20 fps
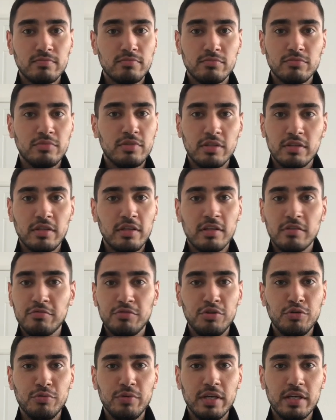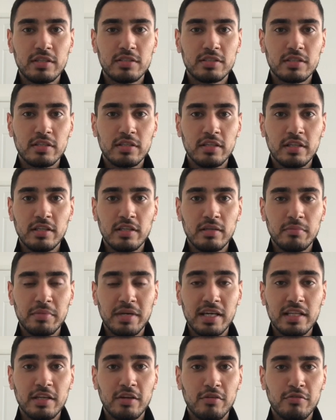in a few weeks, so in the
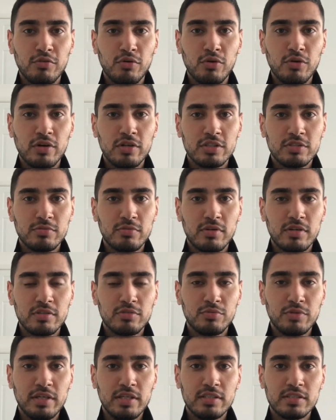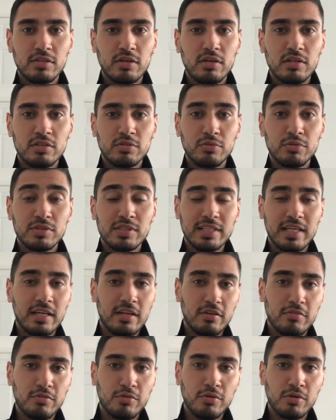beginning of August, whereas we start towards the
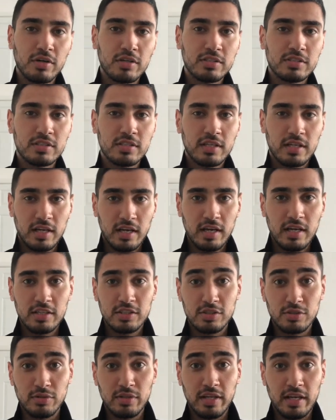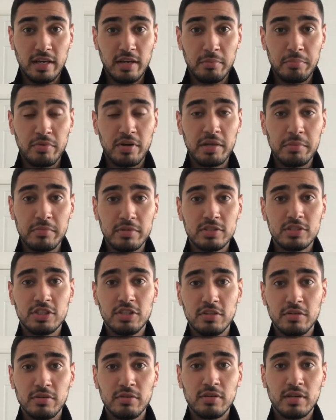end of August. So they are pretty much
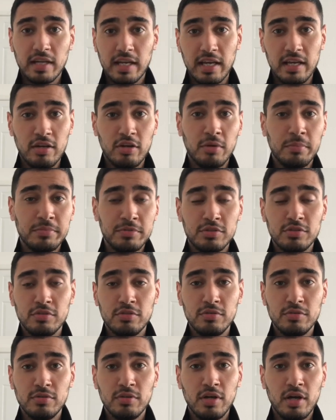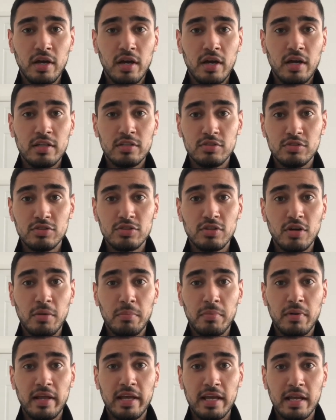geared up to
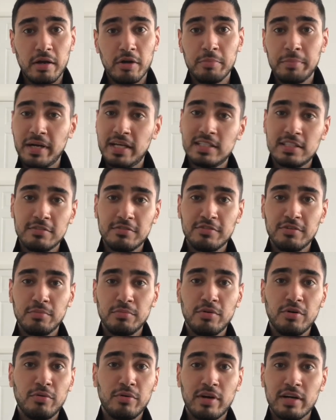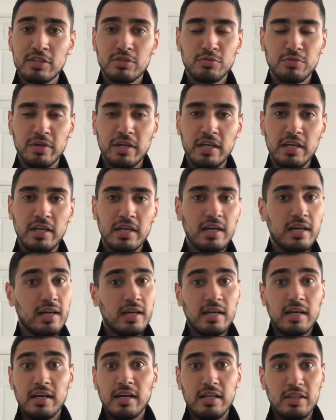start playing competitive football, whereas we
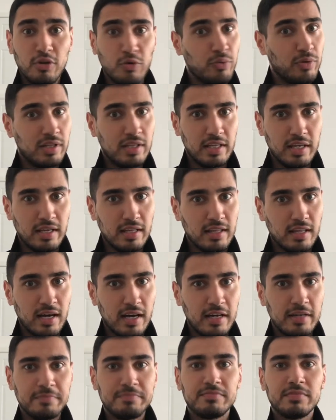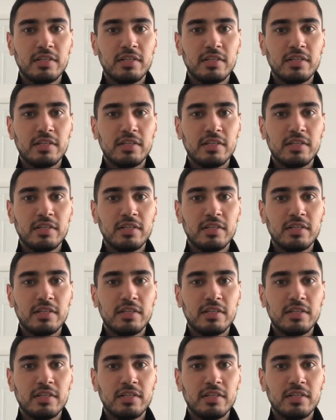are nowhere near that.